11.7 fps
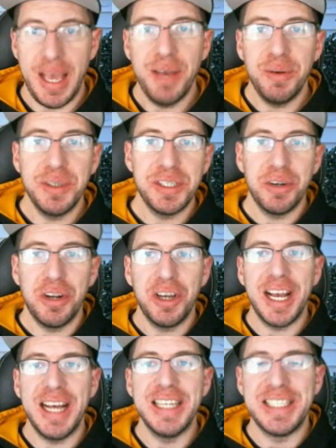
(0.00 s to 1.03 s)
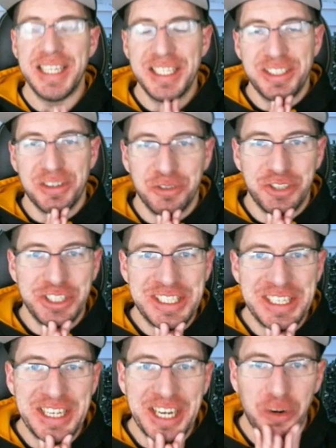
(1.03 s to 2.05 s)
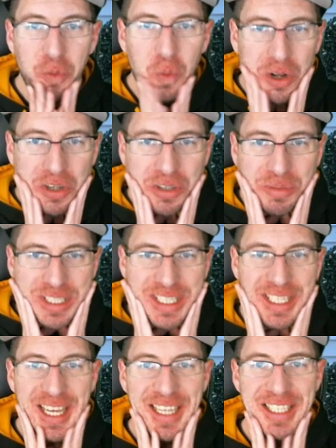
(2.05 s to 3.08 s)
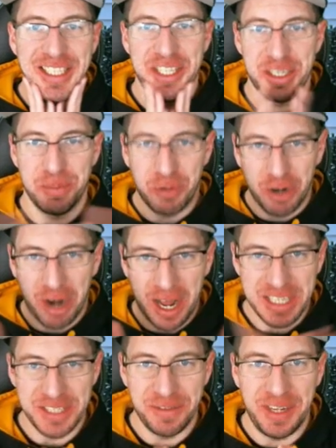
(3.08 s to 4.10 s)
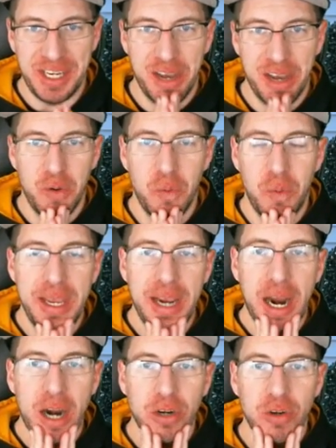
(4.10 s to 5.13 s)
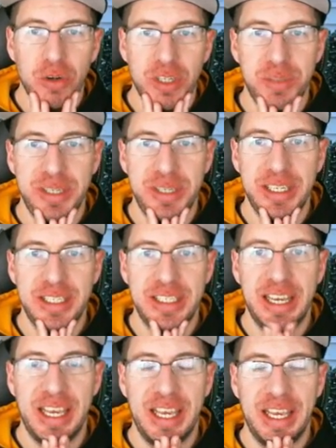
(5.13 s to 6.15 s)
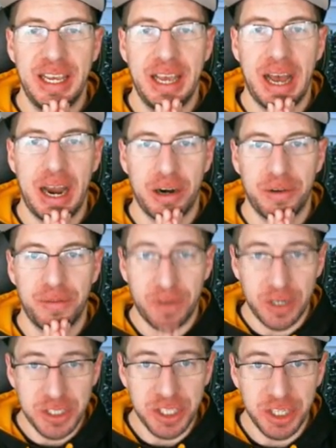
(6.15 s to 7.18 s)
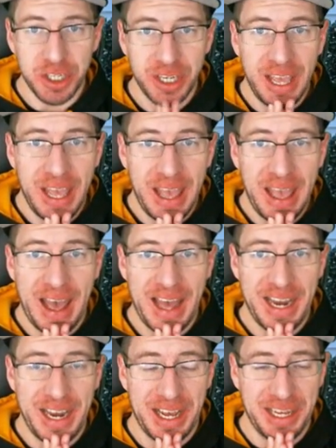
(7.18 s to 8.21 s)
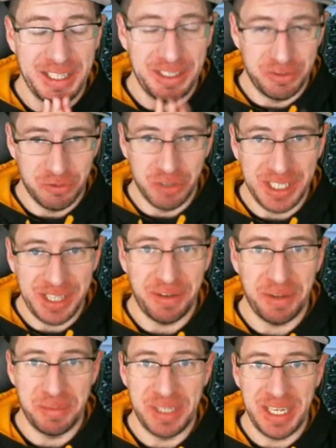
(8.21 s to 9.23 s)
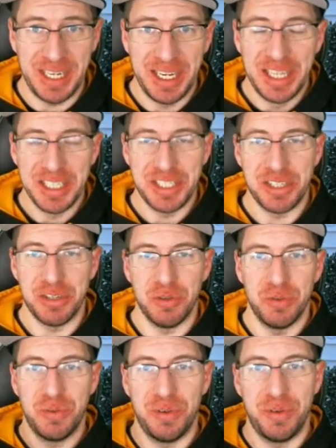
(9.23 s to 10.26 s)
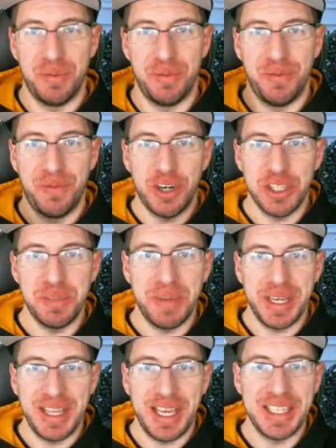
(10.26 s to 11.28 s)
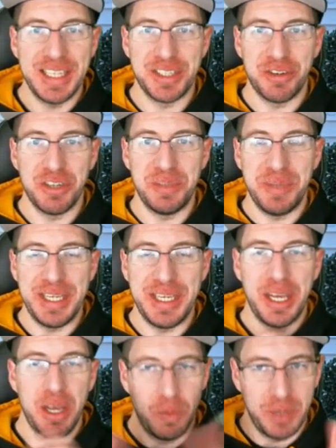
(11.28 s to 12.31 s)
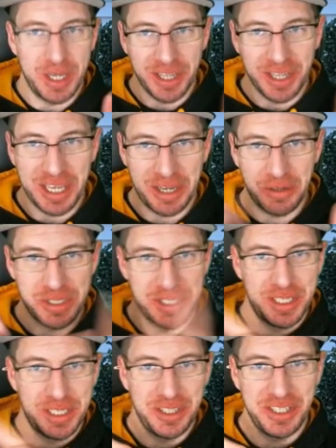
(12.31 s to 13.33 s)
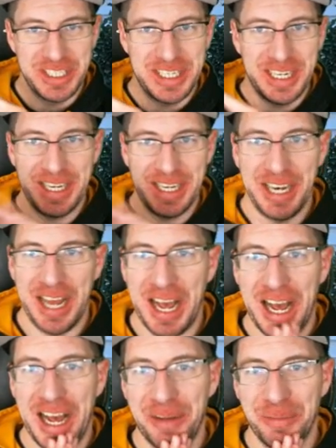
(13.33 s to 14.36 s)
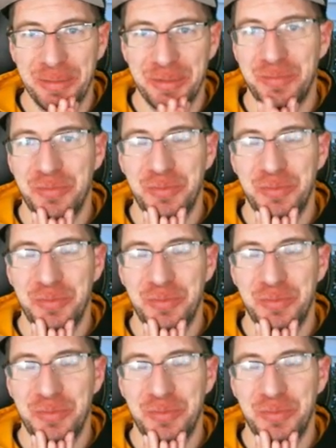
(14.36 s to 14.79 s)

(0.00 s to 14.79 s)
Hey, what's going on, guys? It is O G C here. Welcome to today's surprise video. We are going to be taking our first look at uh, a real life update. So first big thing is going to be, we got the house, you can see it. Um,